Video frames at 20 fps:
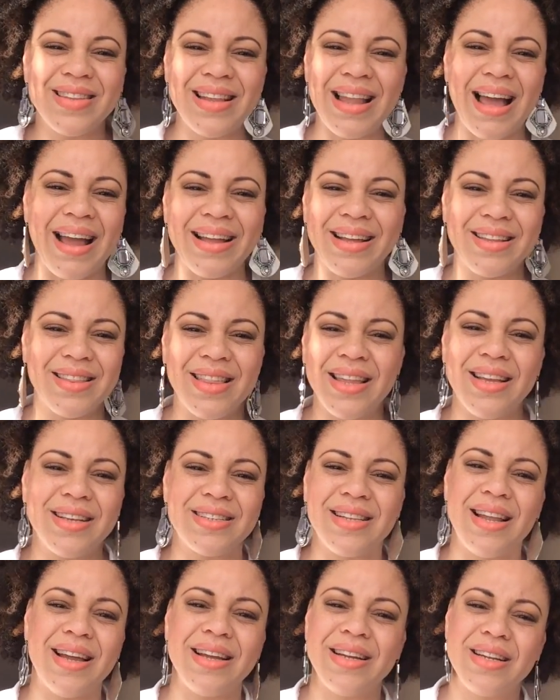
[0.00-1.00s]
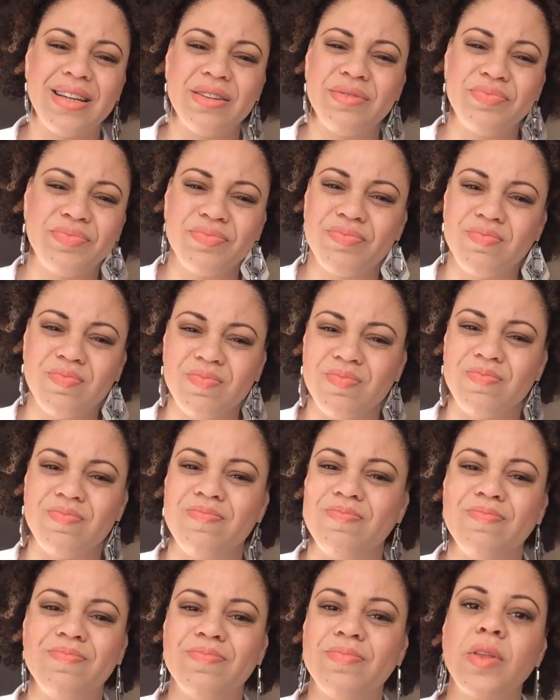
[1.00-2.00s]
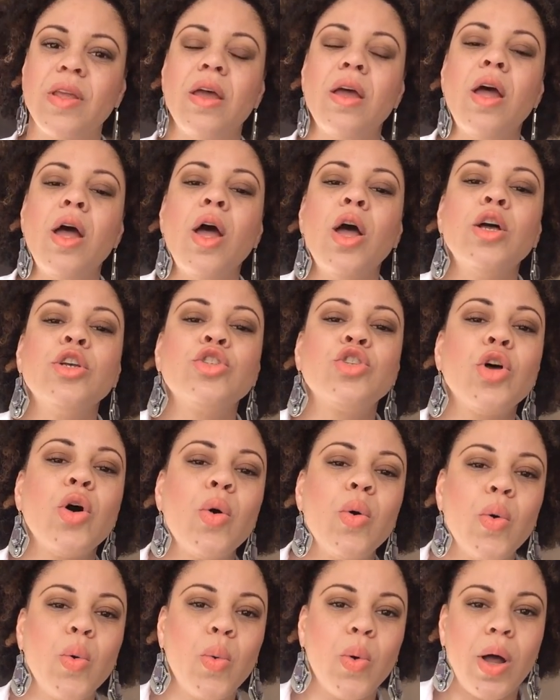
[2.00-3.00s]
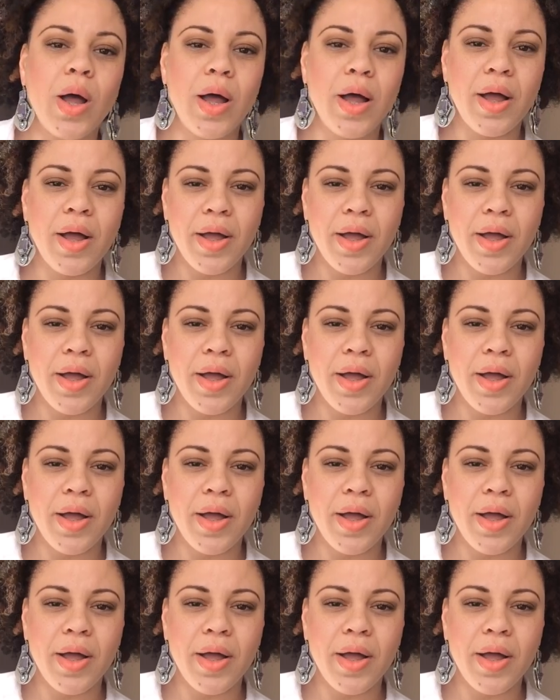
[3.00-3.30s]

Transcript: like things like, just